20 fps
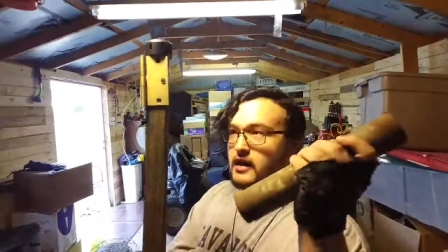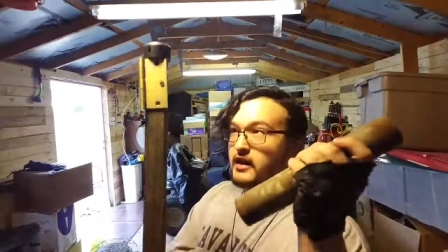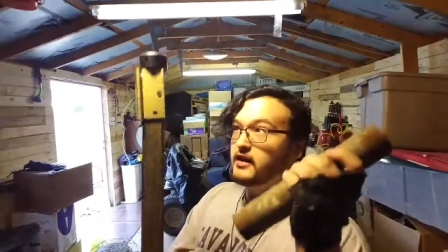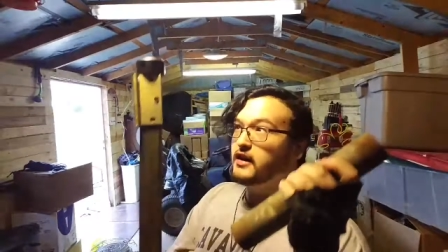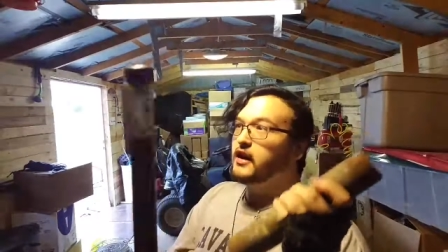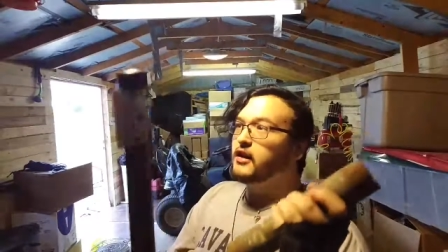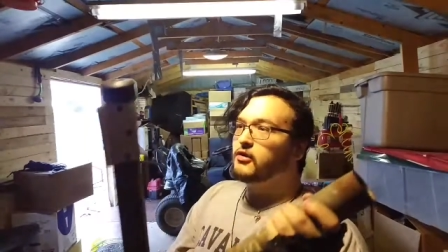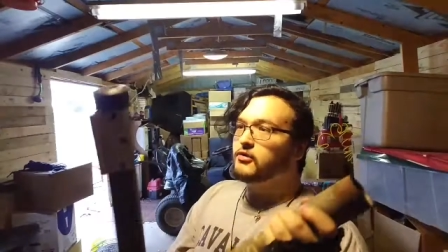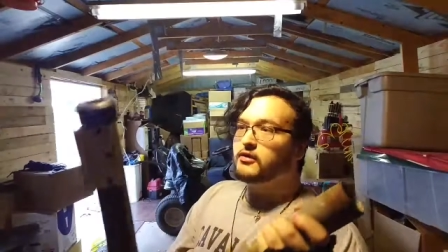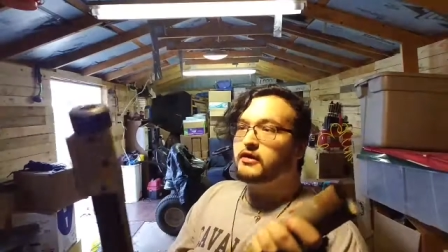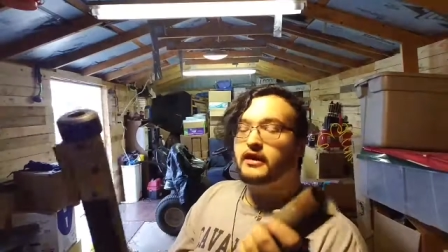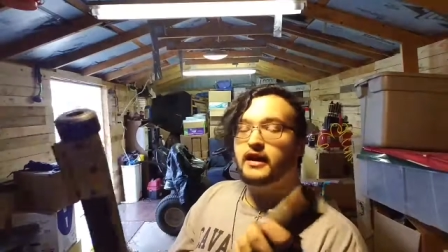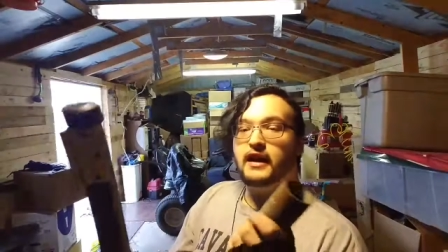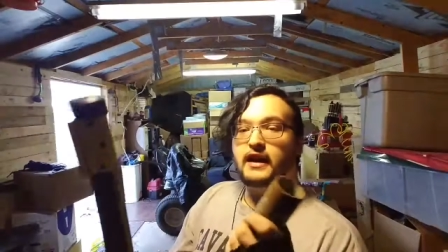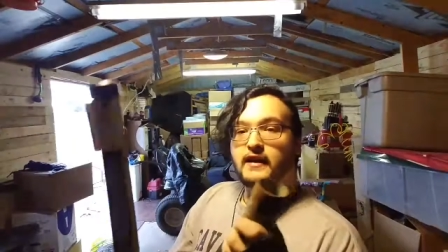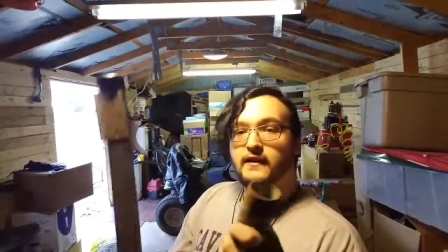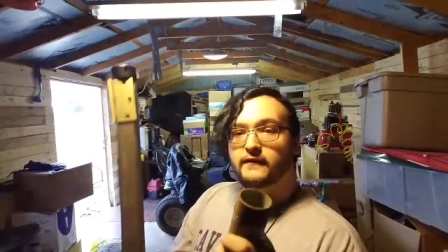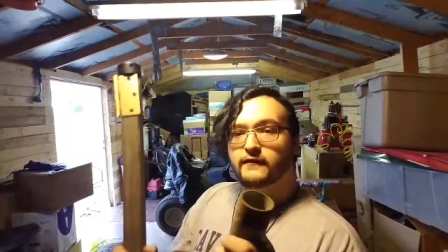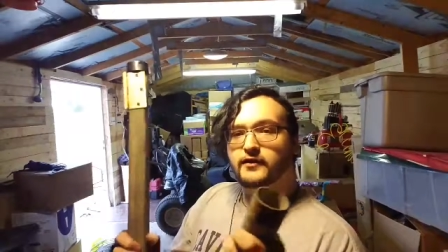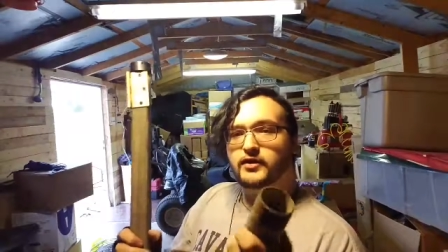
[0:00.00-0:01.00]
and not only
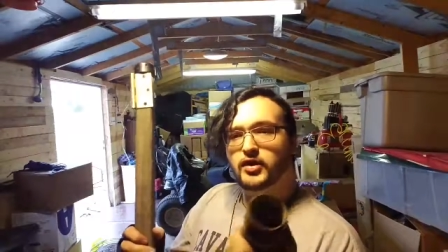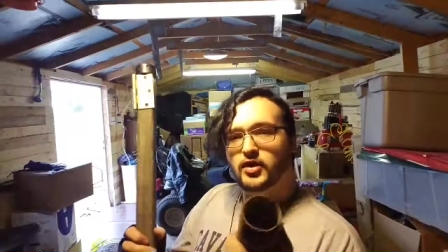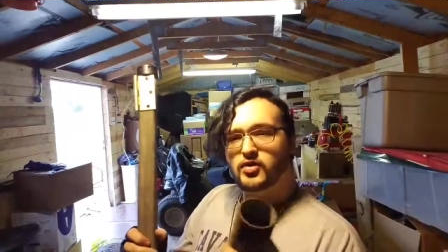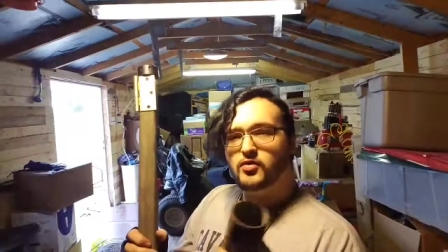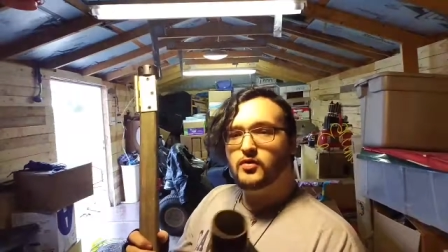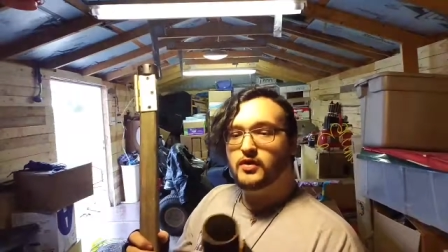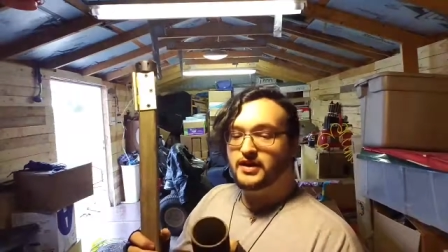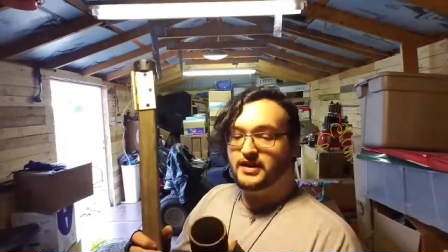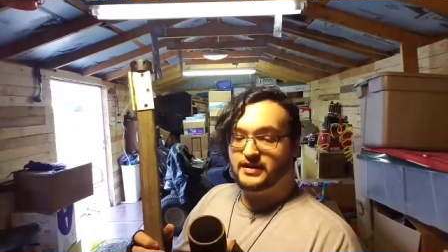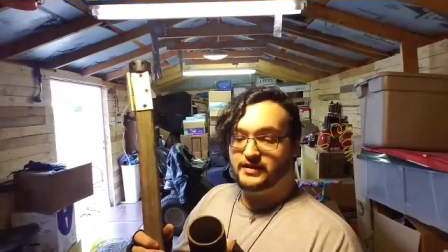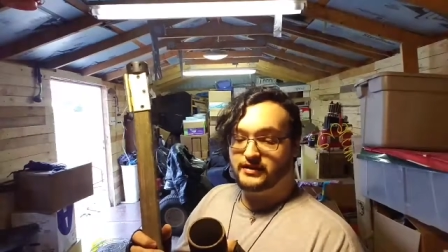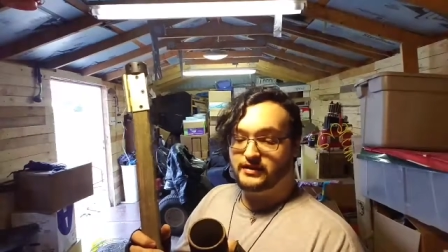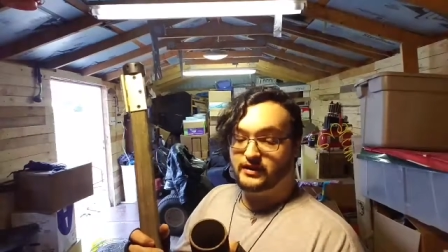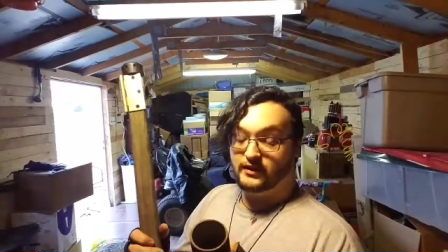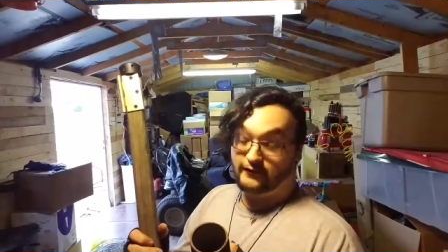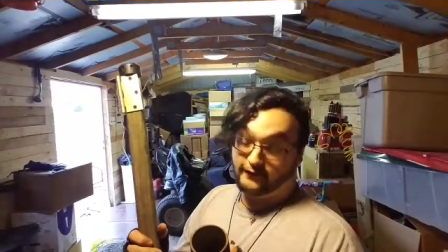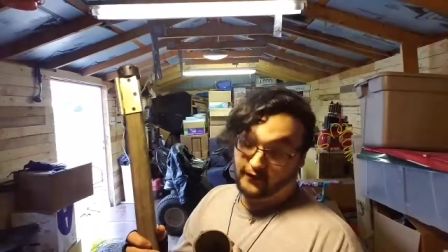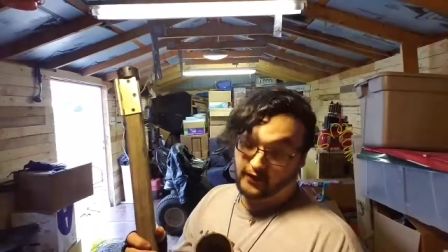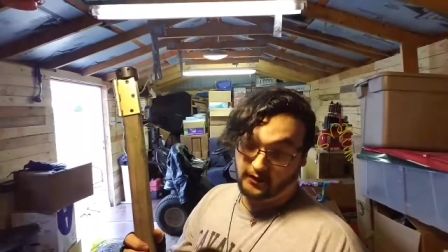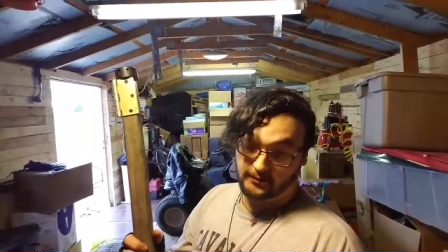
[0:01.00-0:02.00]
have two ends
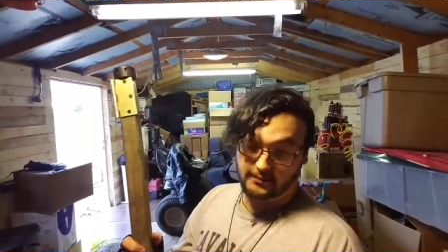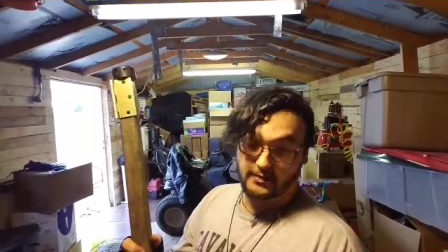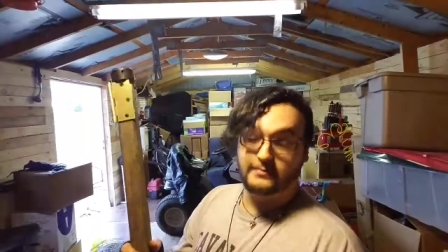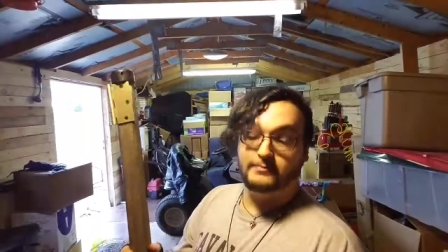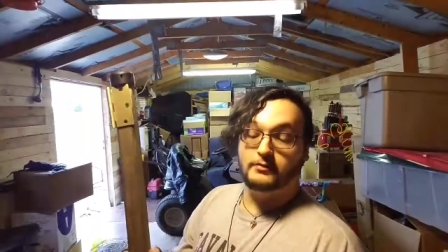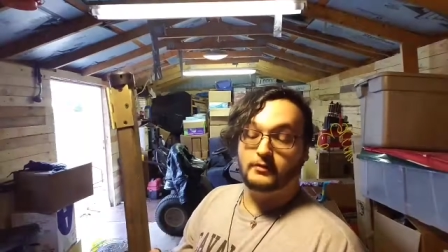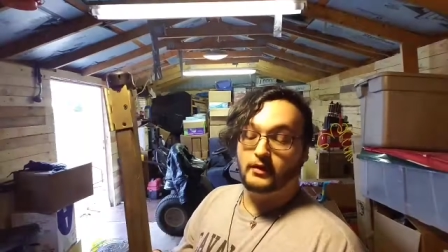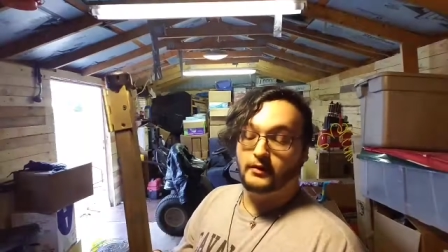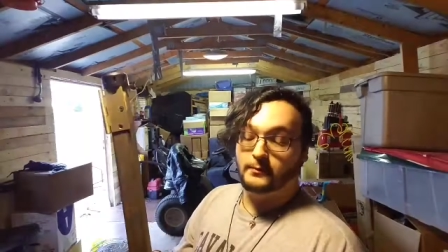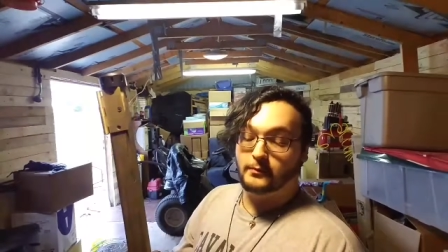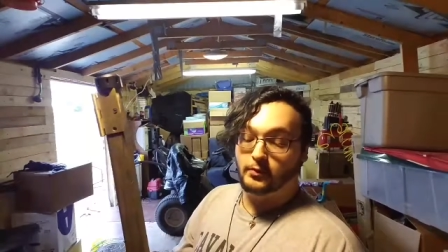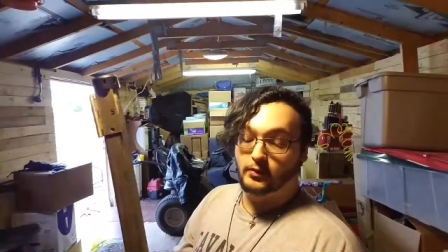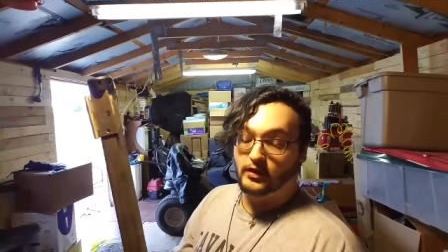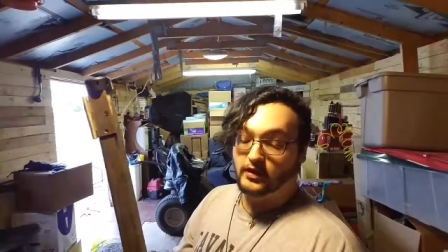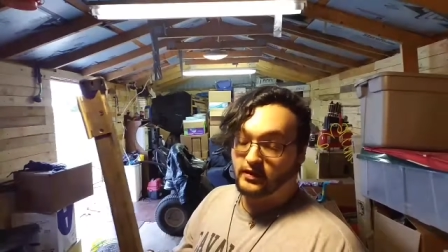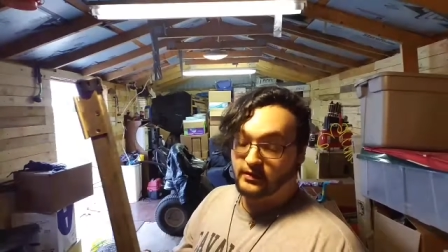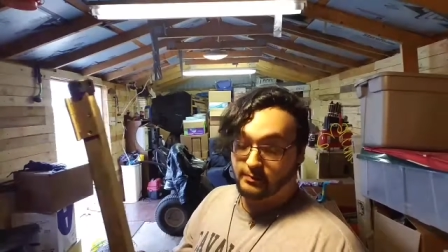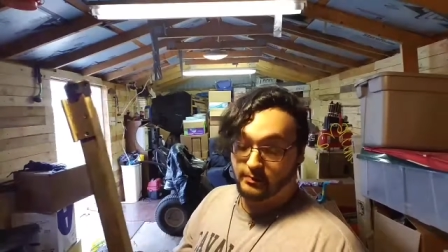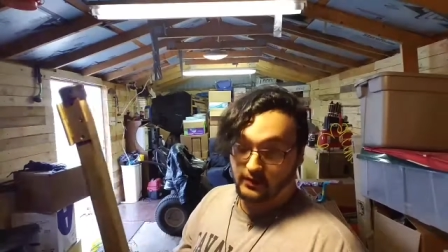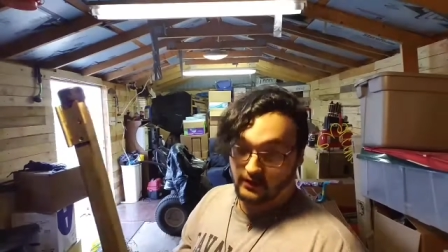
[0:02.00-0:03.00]
to fuck people up
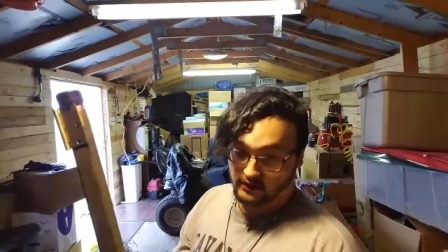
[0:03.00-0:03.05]
with,